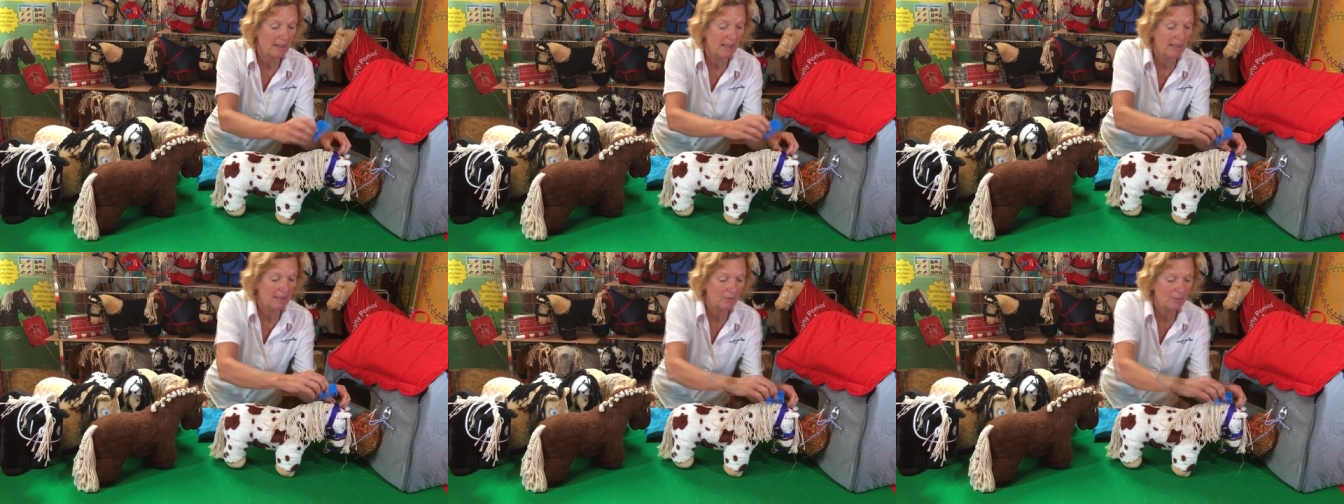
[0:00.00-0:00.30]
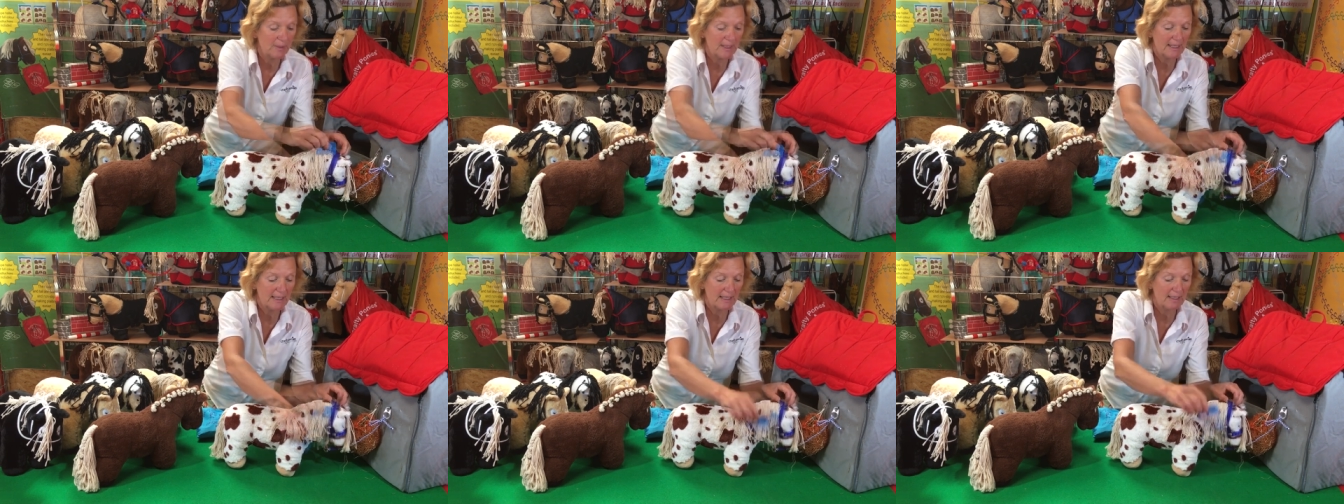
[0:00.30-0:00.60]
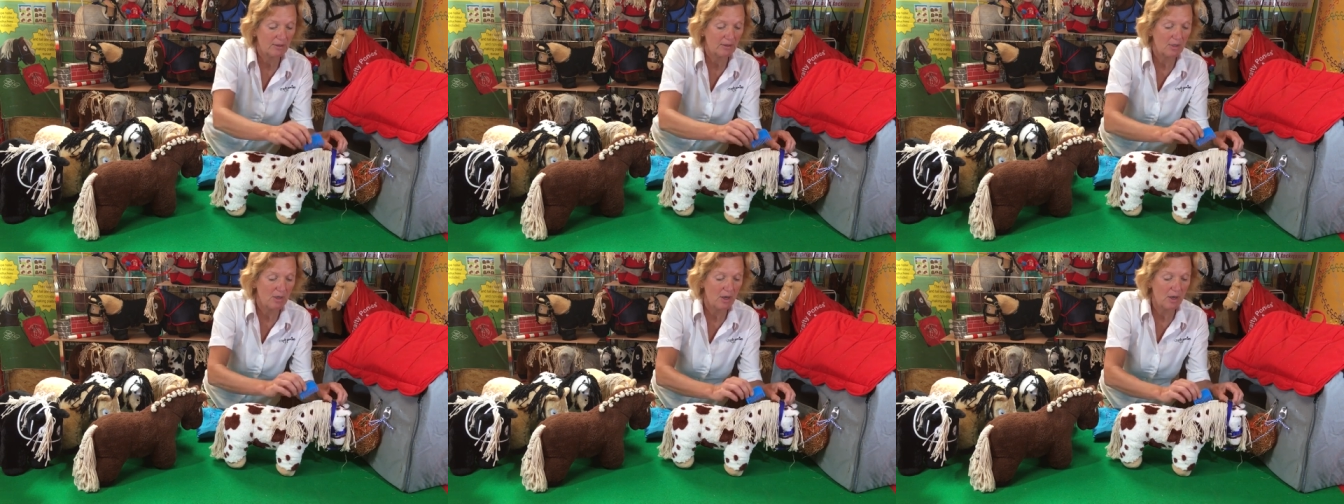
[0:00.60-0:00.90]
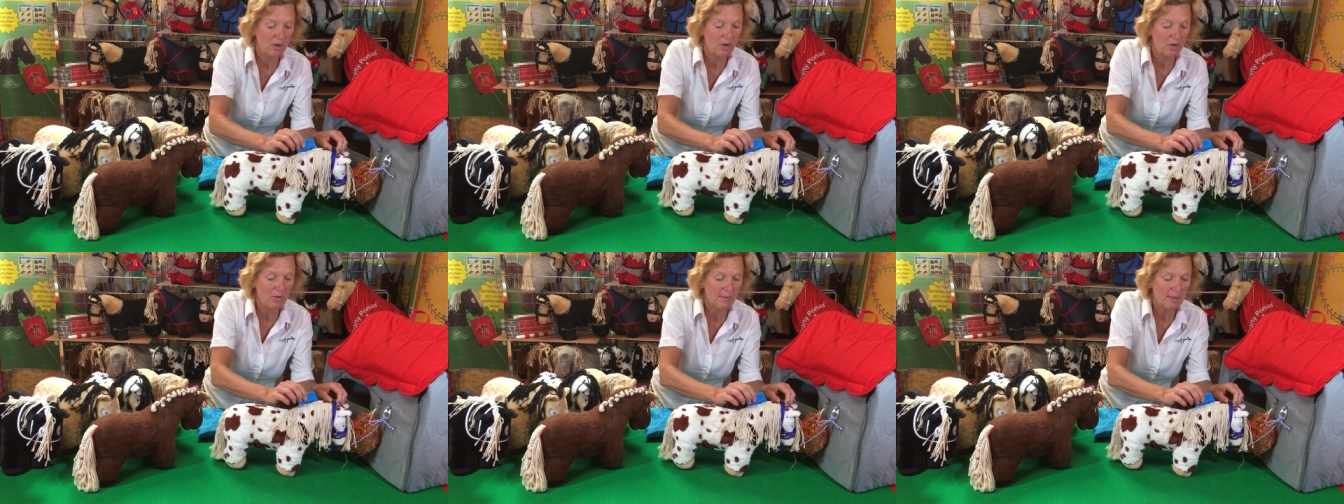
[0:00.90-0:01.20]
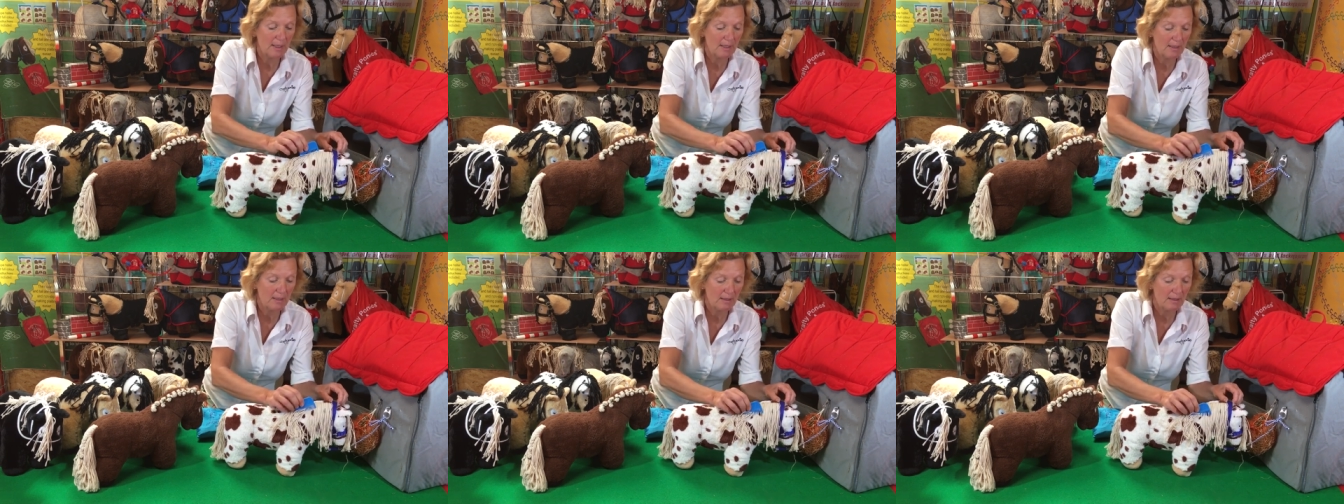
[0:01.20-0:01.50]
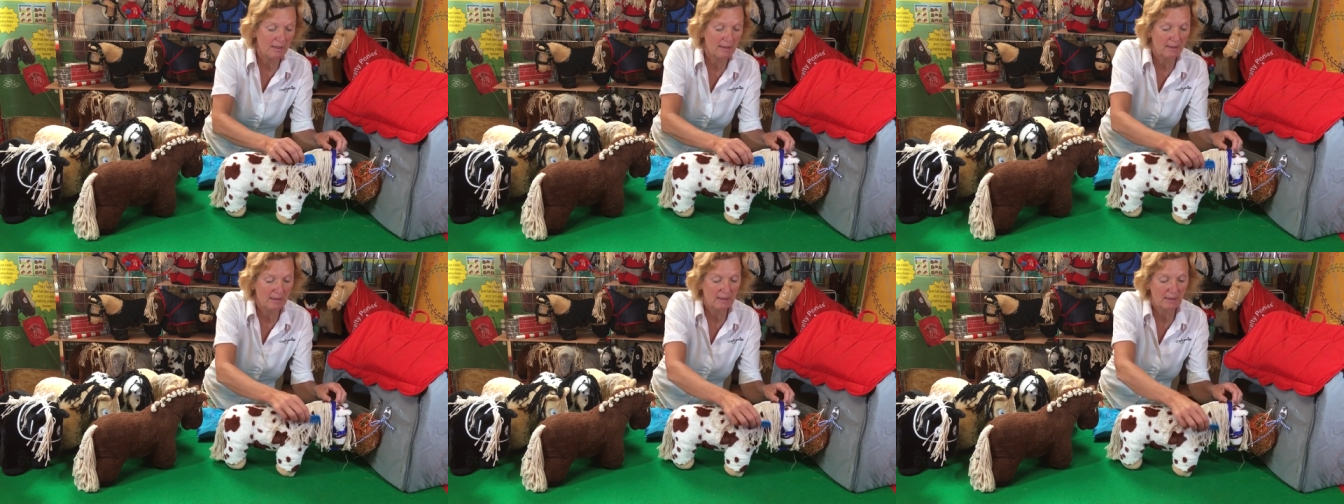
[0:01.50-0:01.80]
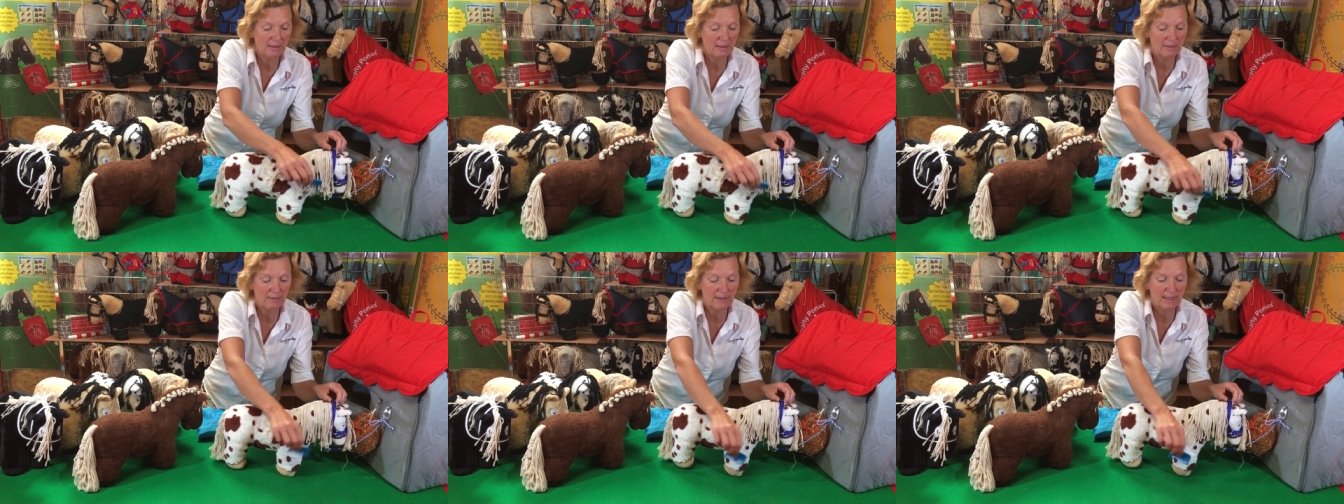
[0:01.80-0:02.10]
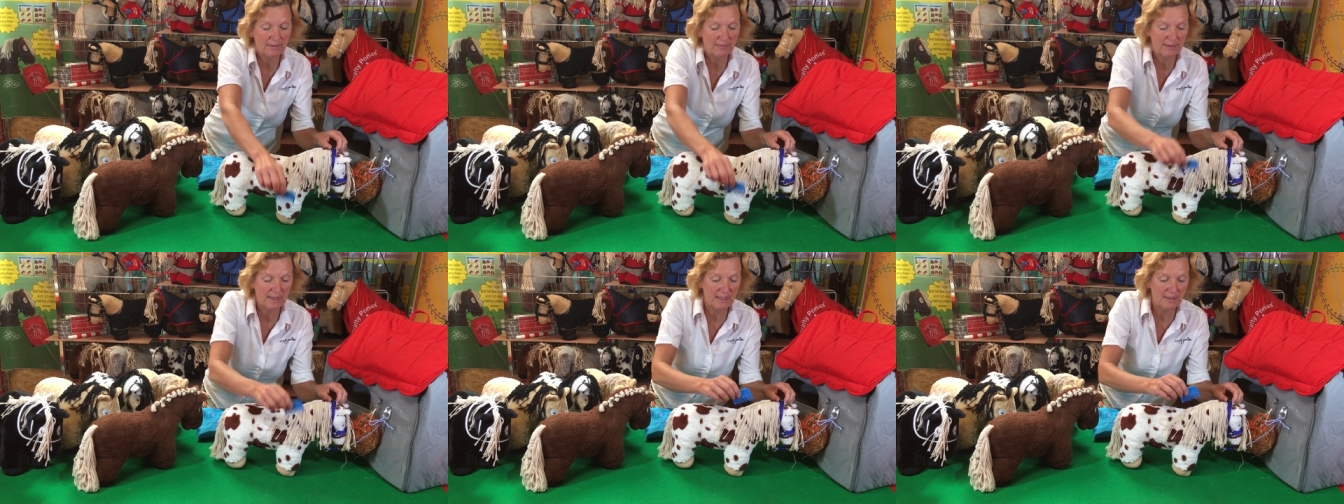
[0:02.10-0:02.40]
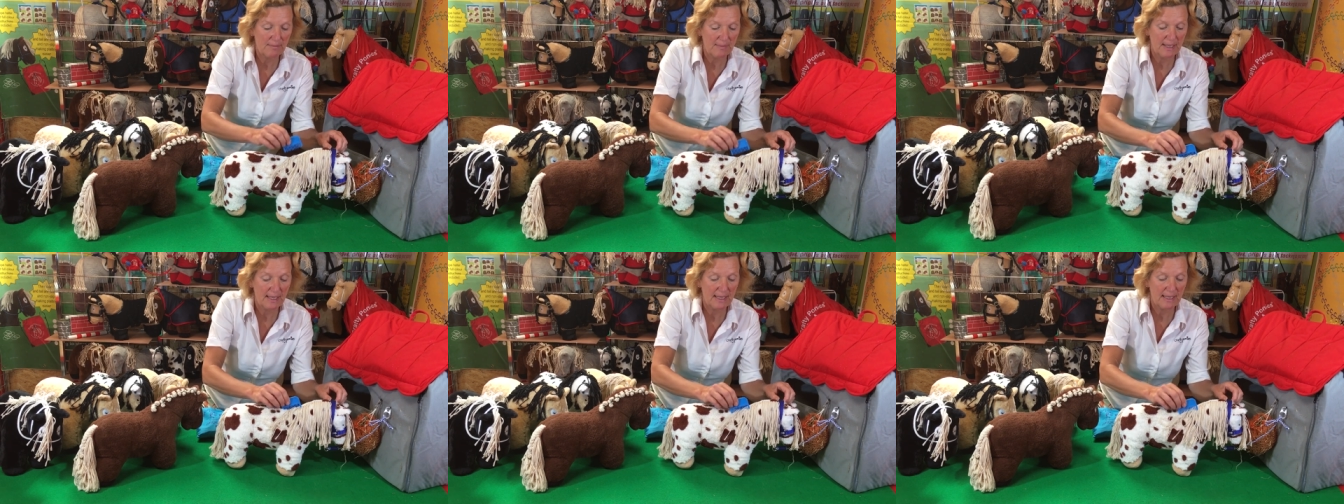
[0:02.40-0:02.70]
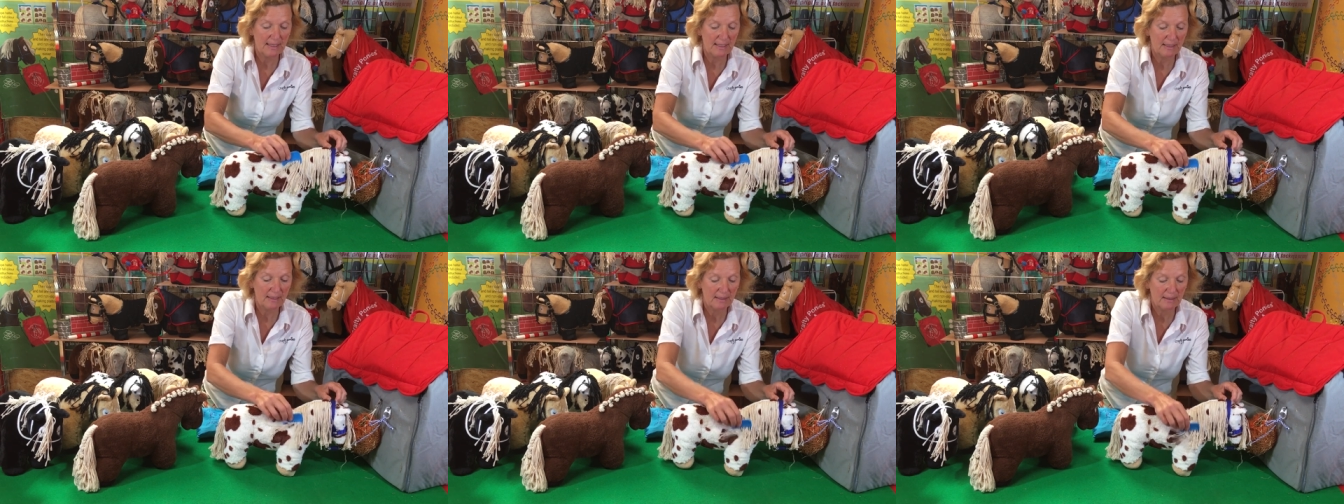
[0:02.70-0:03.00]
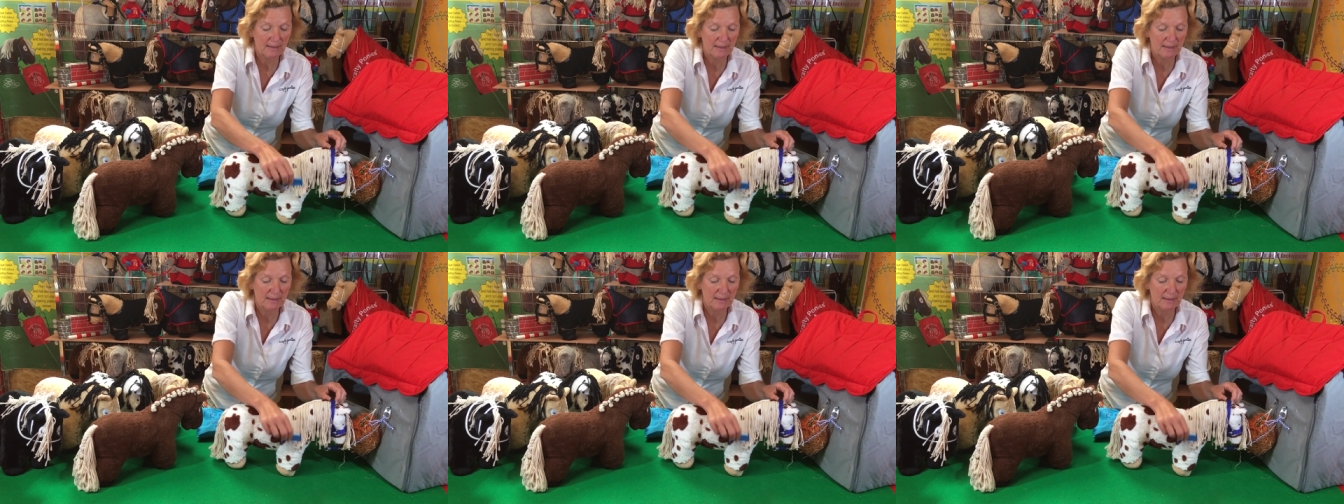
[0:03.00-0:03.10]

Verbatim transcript: and we can comb Crafty's mane